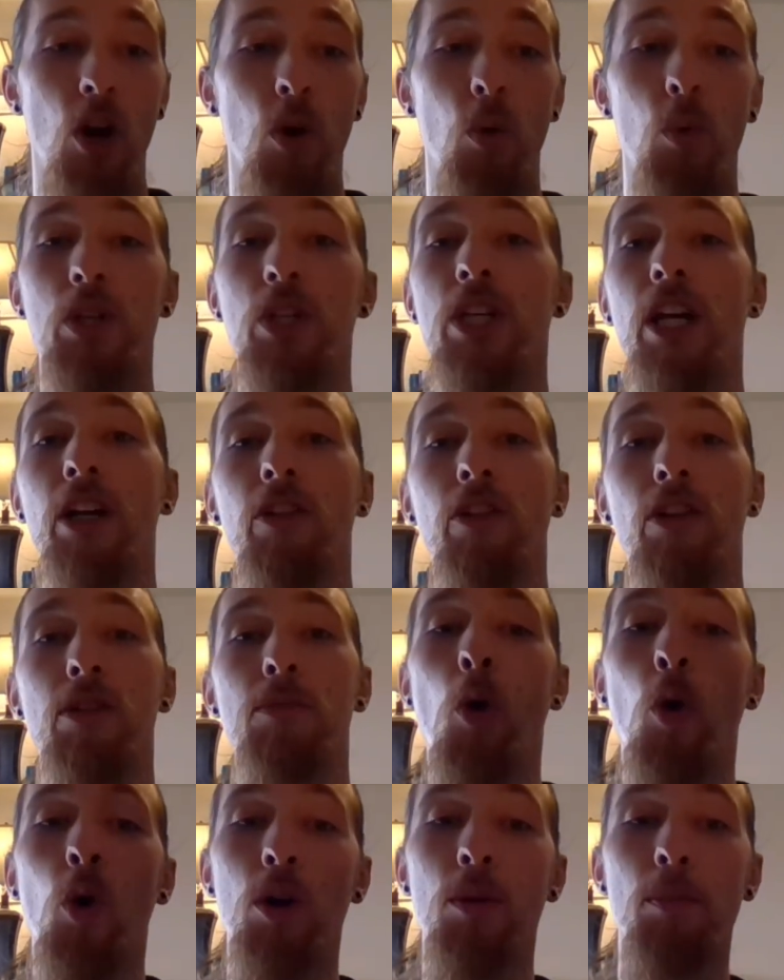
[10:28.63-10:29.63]
When you get a
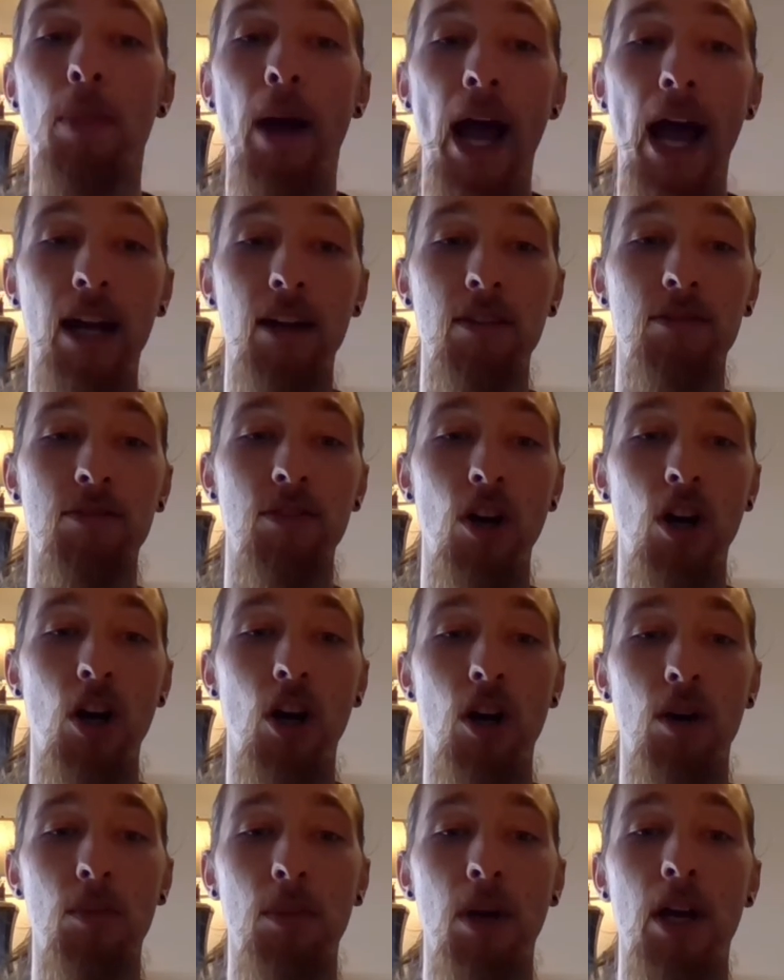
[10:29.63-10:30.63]
report back
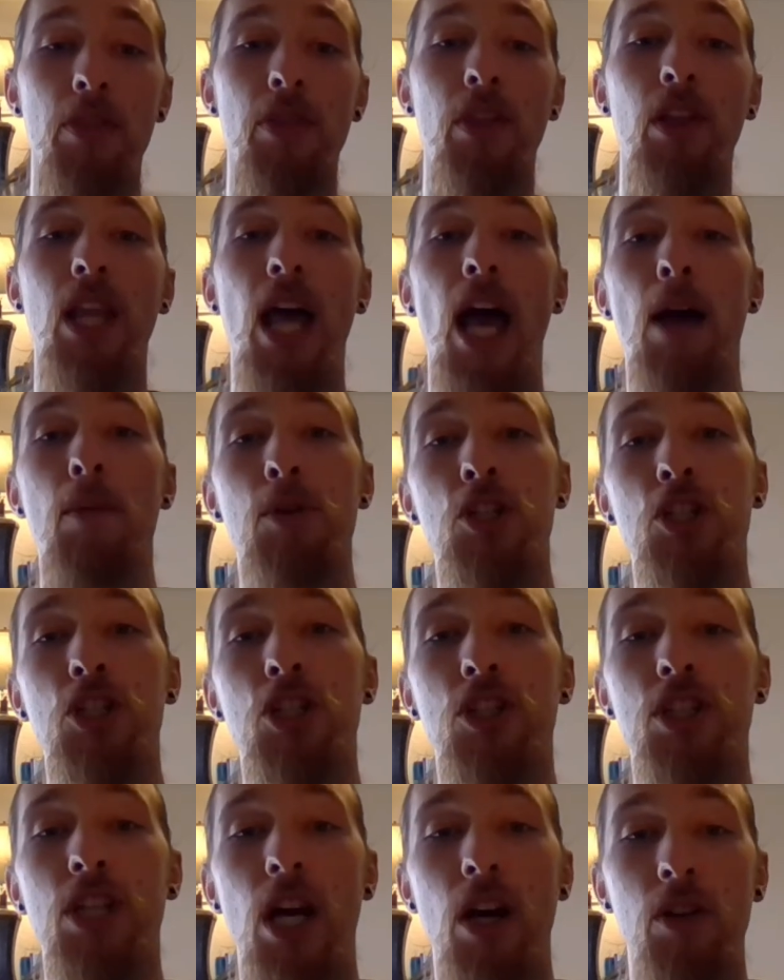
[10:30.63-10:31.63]
from the lab, it
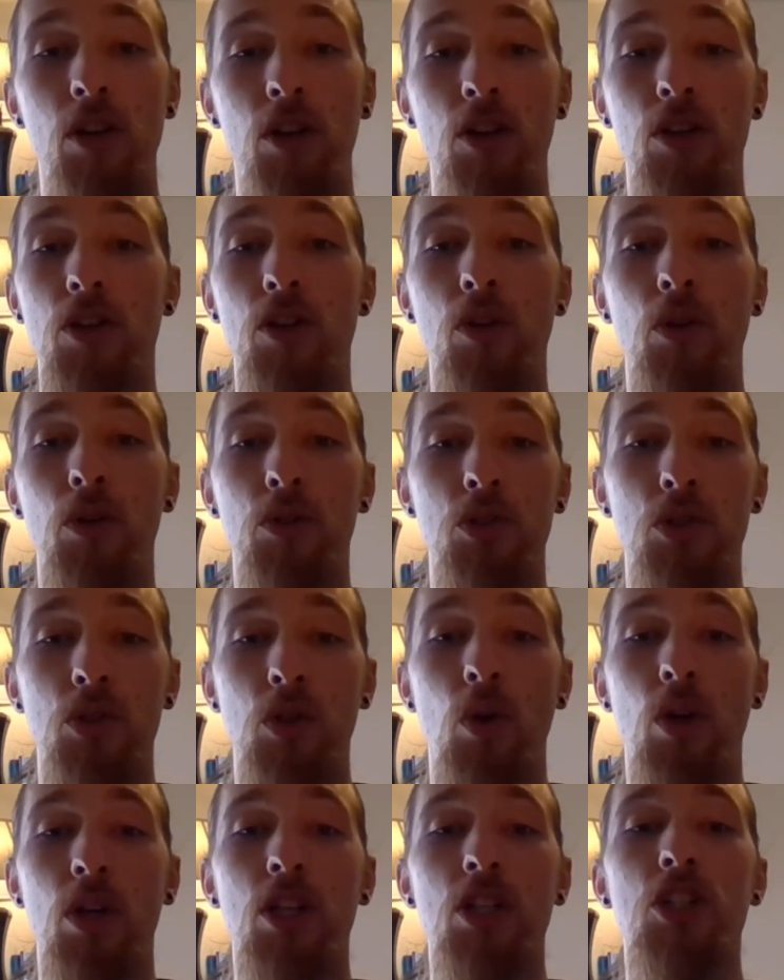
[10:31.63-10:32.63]
should tell you
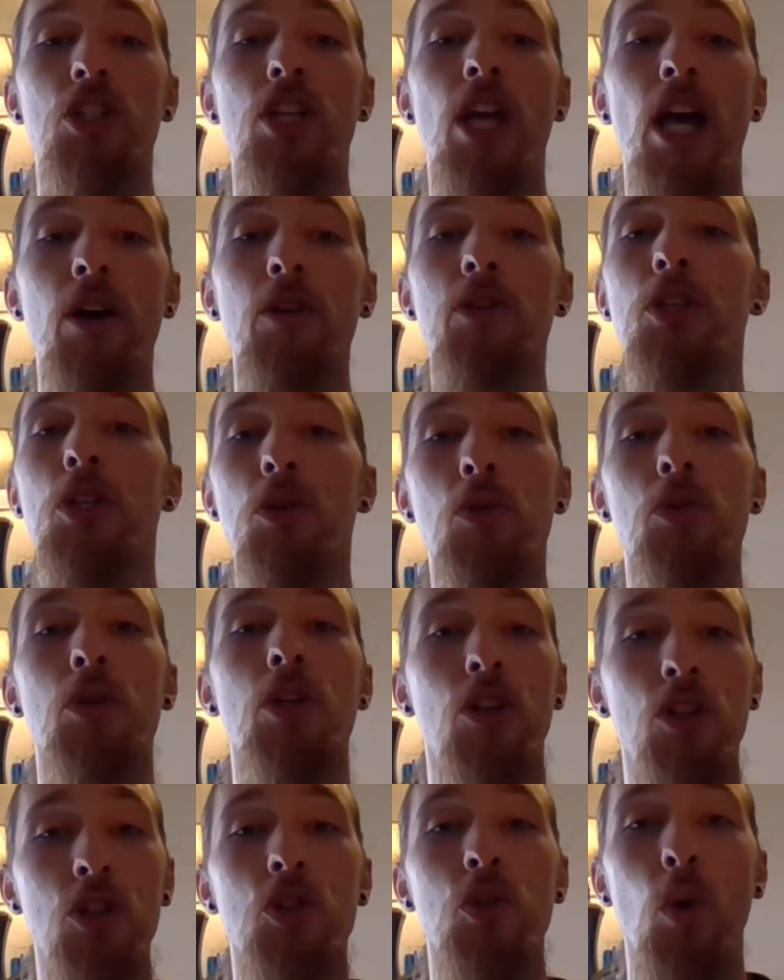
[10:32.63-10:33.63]

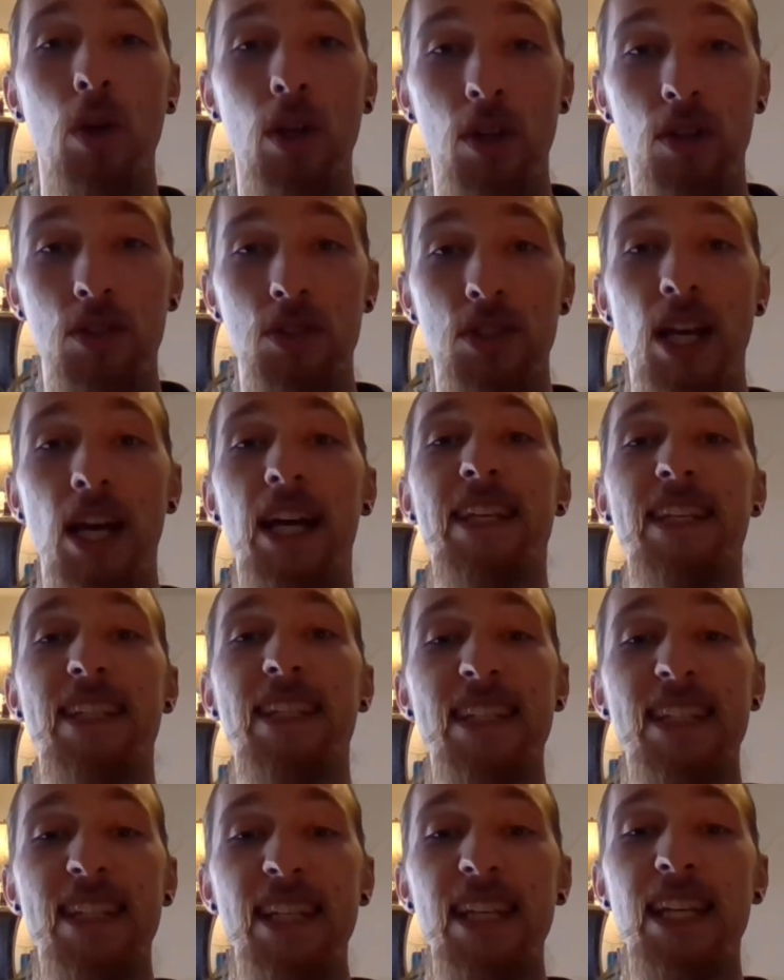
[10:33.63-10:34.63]
your soil's
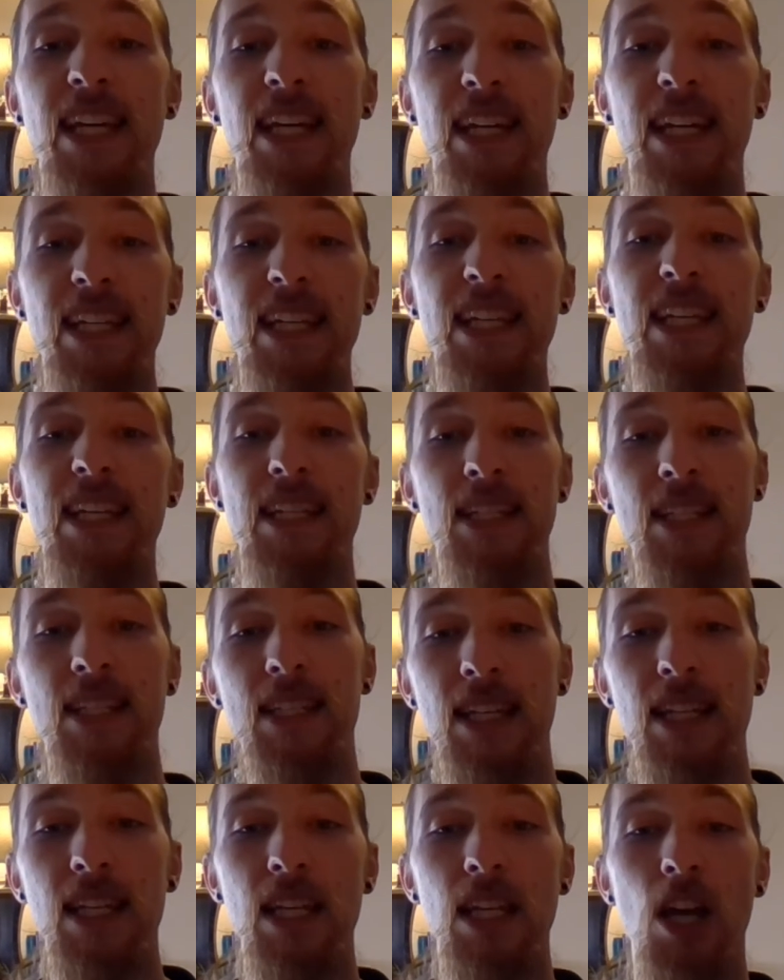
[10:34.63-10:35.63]

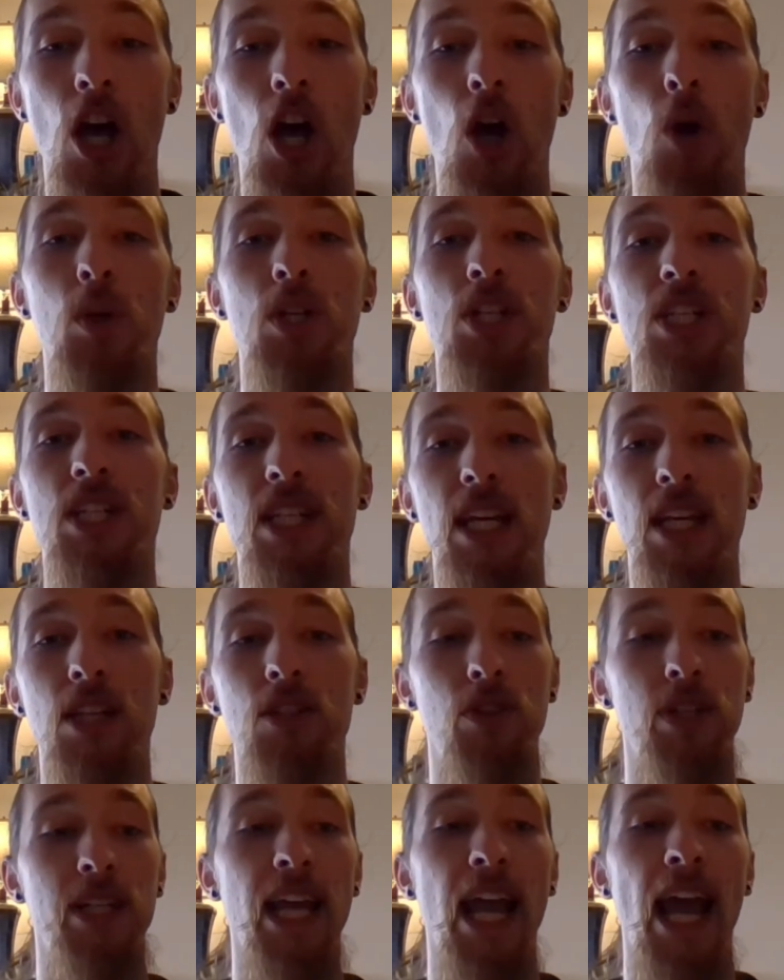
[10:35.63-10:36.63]
CEC, which
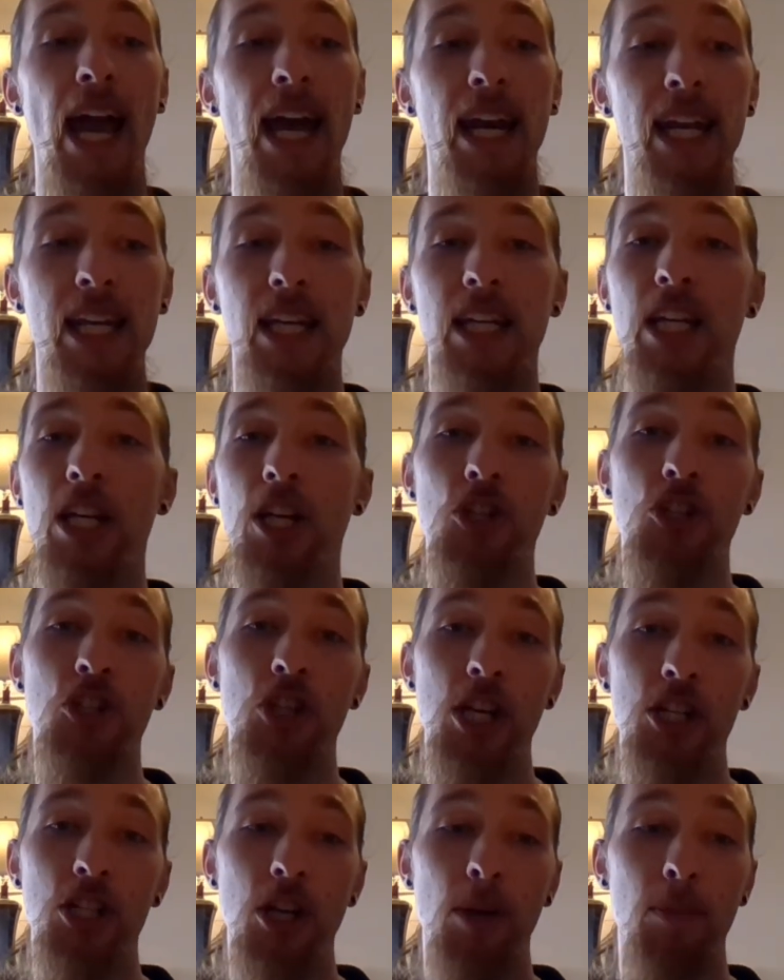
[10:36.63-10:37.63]
stands for cation
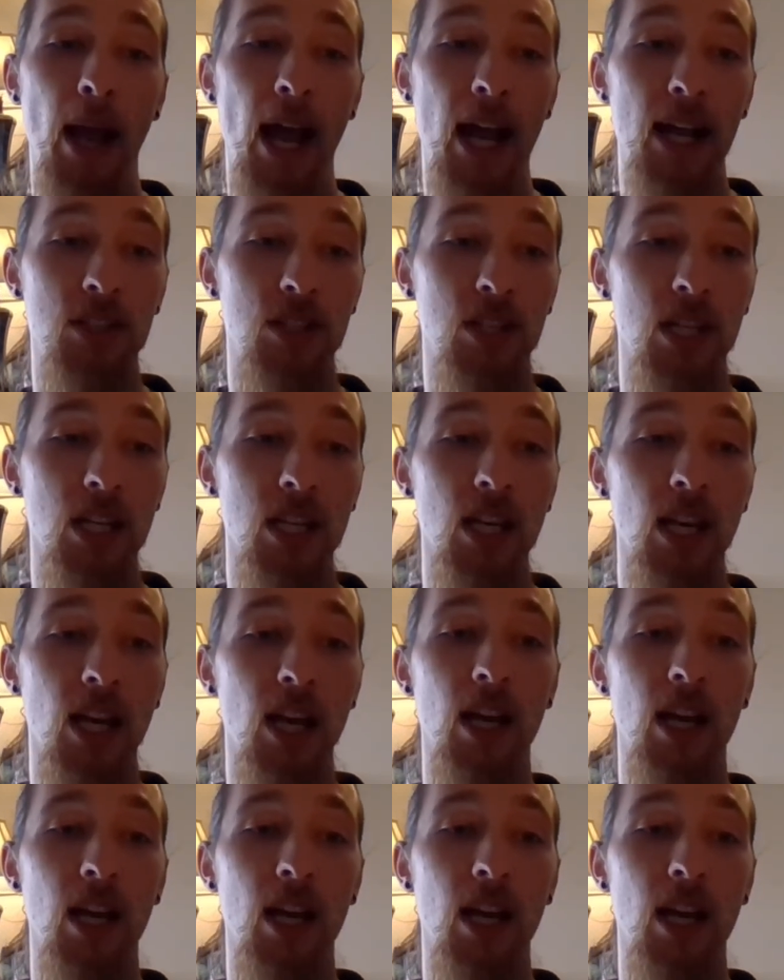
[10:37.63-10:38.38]
exchange capacity.